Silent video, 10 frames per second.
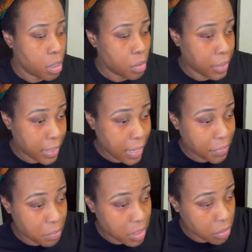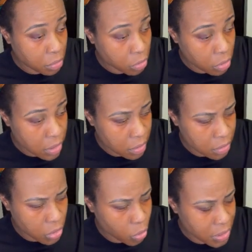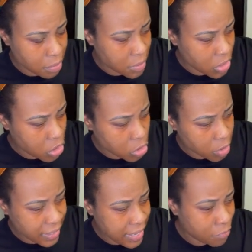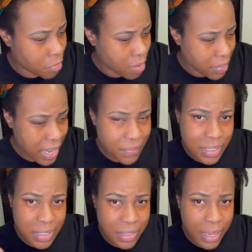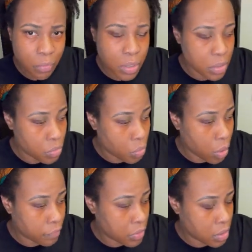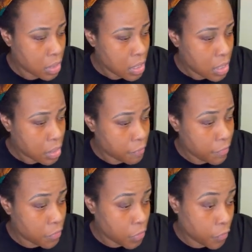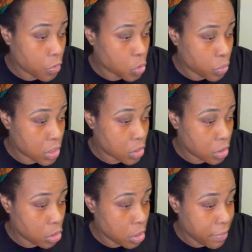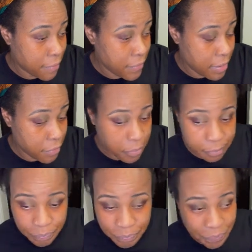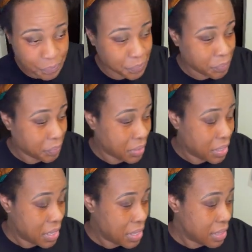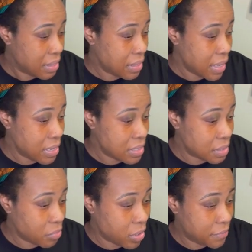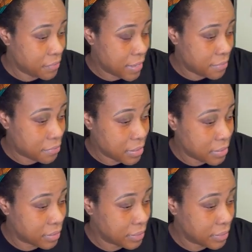that got them killed, or he saw something he shouldn't have. I can't really remember. I haven't seen that one too often. The first one is clearly my favorite. That is my favorite.